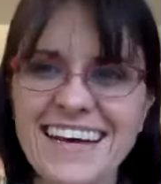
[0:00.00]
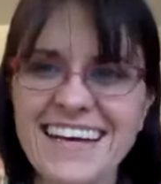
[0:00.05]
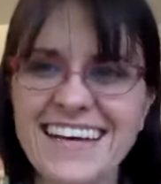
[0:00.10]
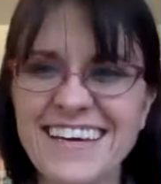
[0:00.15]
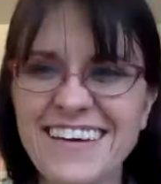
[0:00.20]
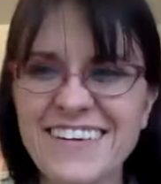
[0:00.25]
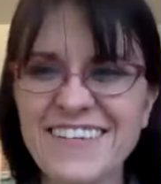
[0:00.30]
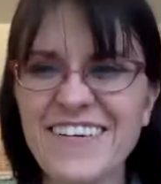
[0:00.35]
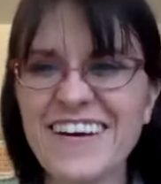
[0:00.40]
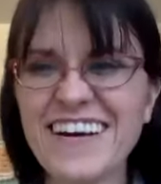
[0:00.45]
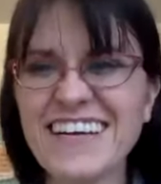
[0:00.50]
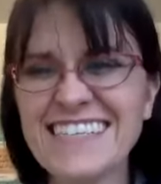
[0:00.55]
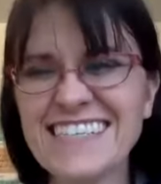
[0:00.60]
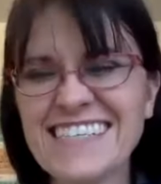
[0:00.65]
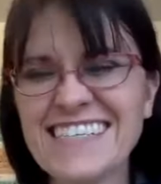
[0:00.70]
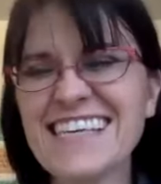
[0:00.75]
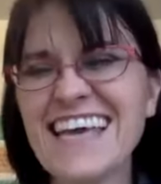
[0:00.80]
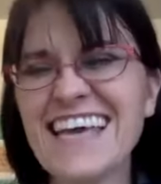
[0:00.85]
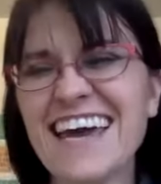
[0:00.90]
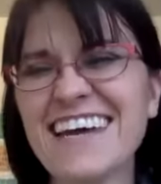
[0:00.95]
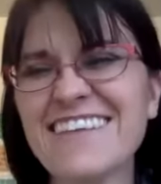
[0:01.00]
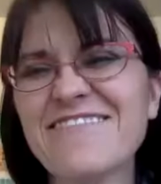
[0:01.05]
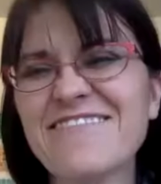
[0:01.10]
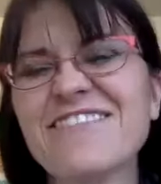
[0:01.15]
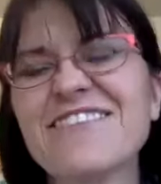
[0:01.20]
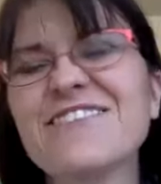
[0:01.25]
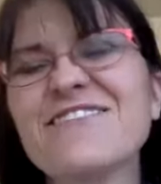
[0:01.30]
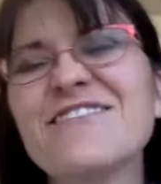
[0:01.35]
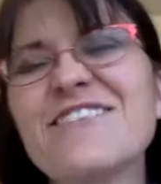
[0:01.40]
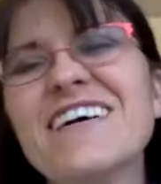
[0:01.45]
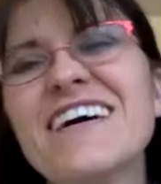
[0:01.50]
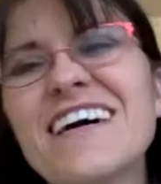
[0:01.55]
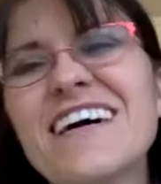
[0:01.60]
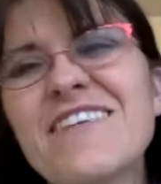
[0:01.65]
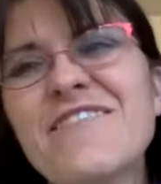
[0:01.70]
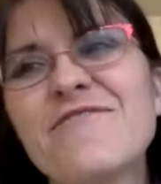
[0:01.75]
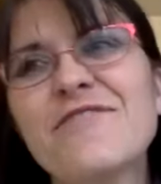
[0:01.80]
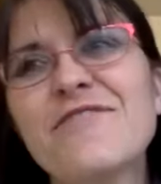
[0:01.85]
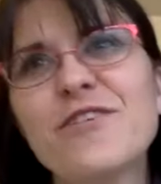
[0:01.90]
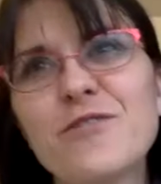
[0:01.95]
You want to just get a
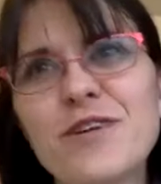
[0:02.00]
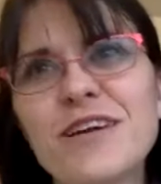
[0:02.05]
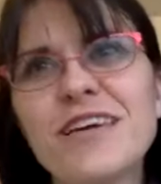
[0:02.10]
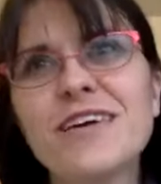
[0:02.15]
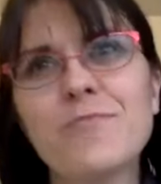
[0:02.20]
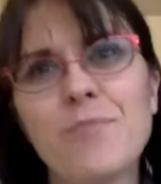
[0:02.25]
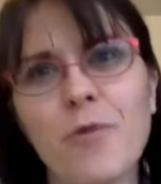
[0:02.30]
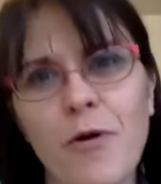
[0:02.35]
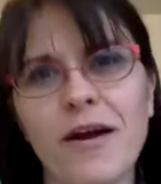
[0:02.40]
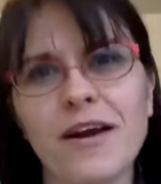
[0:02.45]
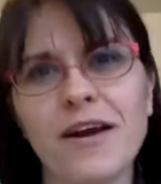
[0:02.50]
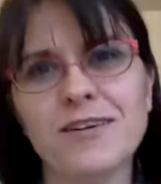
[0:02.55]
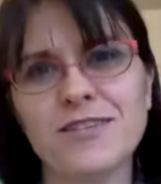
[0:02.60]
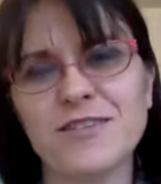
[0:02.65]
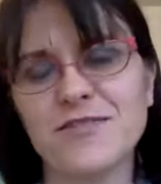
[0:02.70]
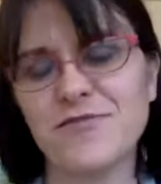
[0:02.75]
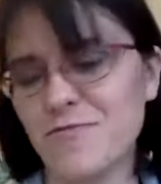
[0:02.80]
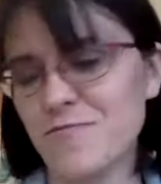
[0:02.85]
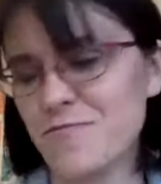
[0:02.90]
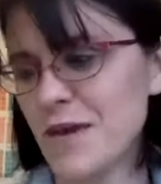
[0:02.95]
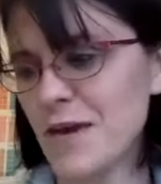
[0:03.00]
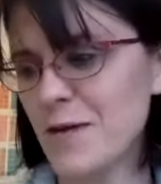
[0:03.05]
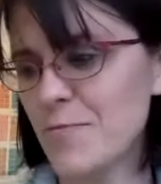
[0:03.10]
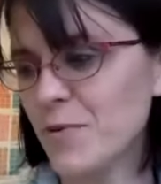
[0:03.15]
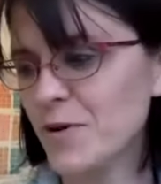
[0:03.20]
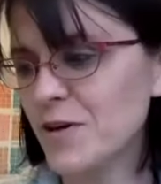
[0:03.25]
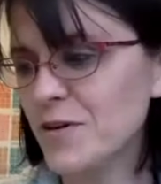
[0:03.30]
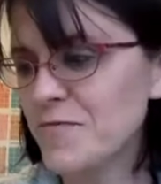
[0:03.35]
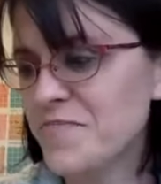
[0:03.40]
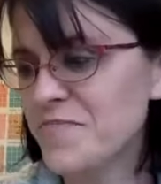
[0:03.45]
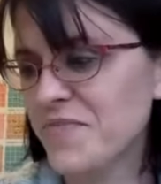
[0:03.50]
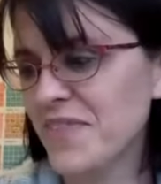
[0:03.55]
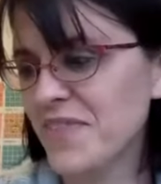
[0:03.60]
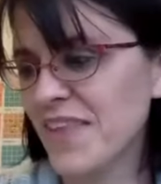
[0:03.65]
few key pointers from people.